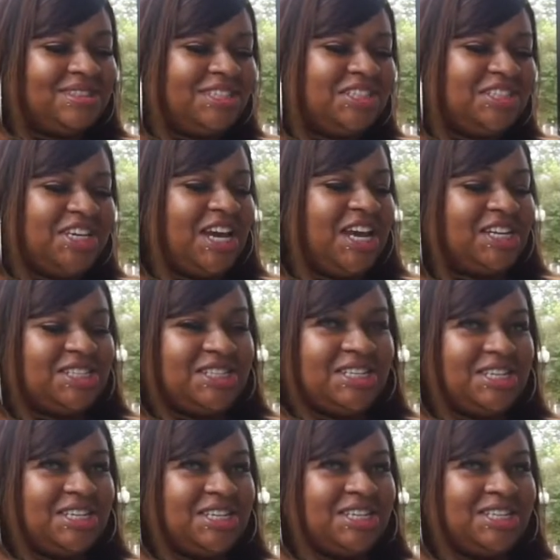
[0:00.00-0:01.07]

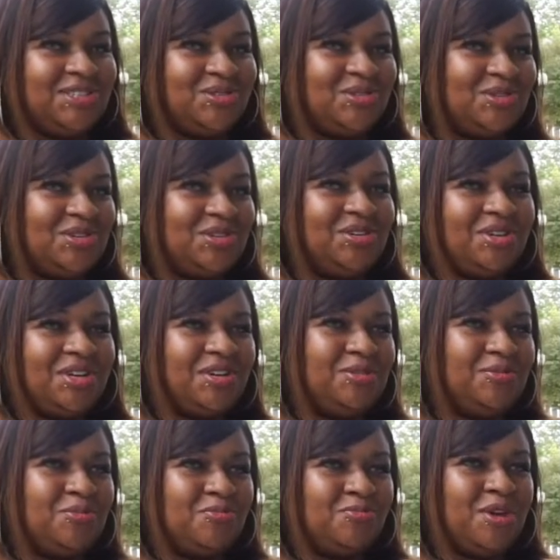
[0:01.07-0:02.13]
chances,
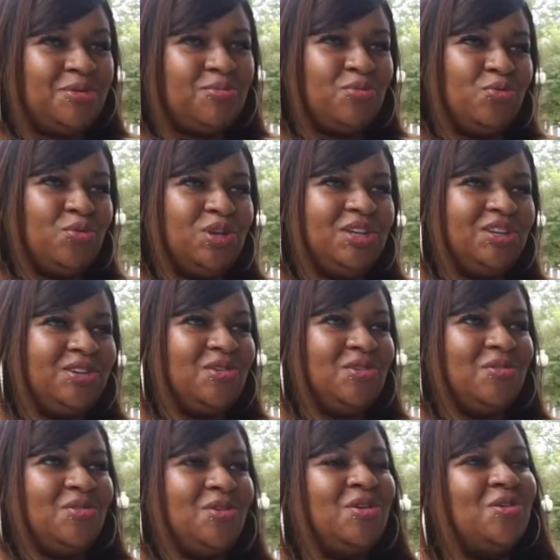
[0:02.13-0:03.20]
or people really
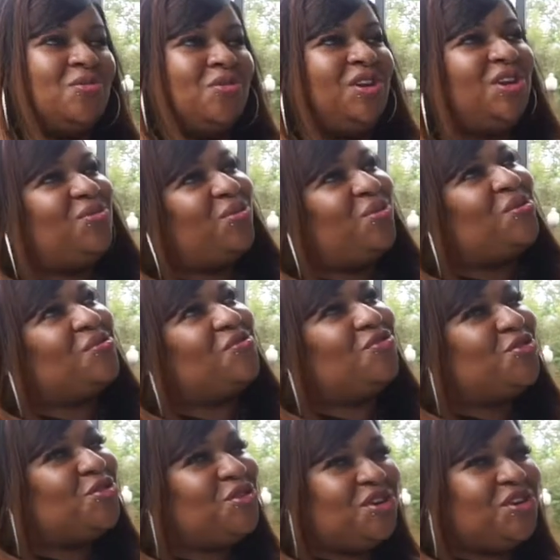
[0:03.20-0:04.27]
aren't really rooting
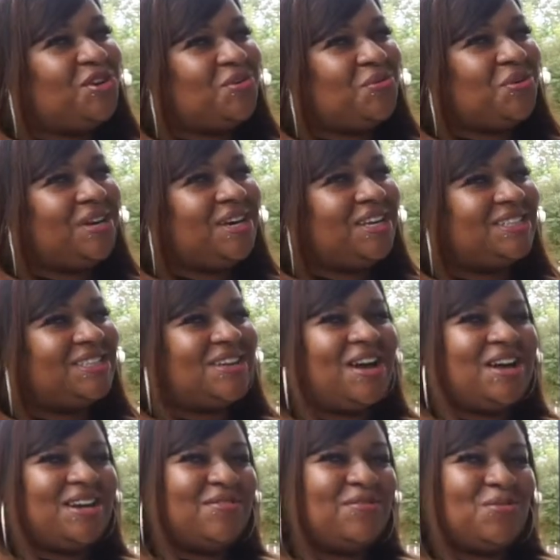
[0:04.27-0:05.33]
for you to win. So
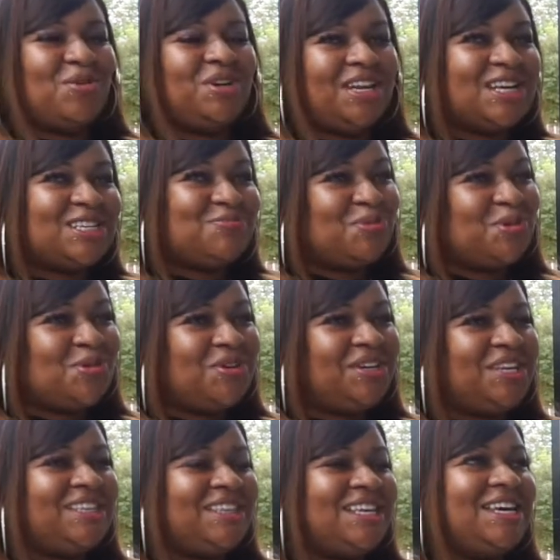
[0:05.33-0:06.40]
I never want to like spoil
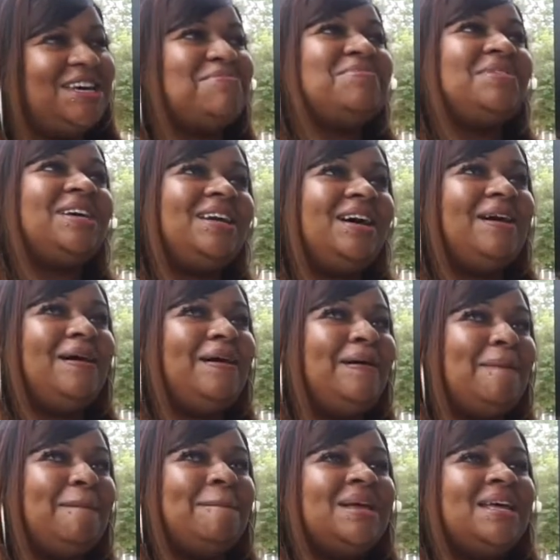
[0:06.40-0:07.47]
anything. But
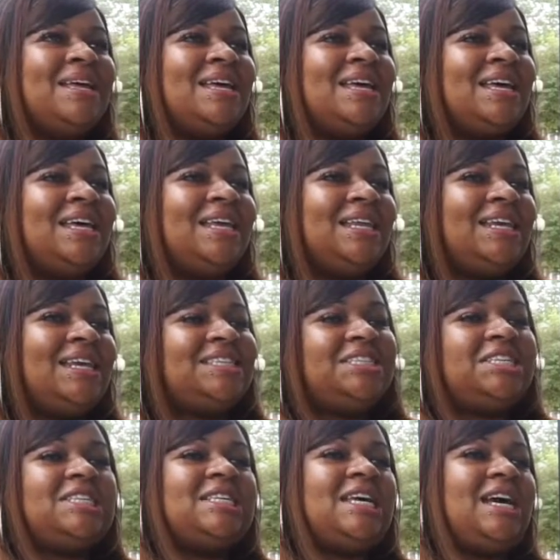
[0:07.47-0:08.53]
let's
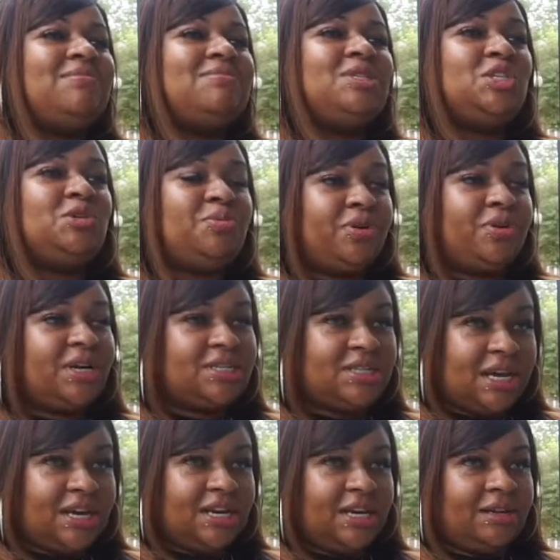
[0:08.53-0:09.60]
just say I'm super
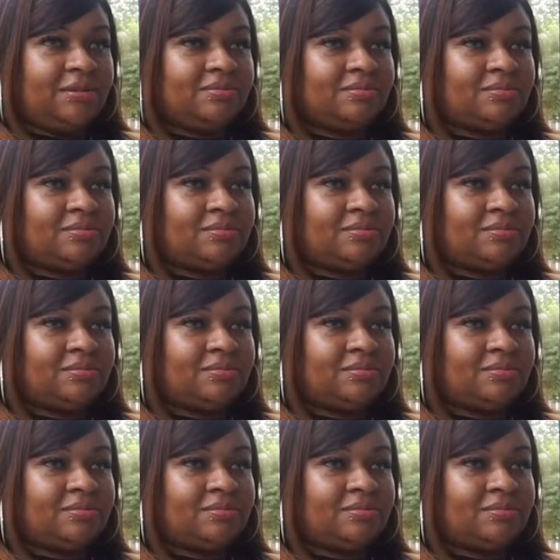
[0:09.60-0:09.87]
excited.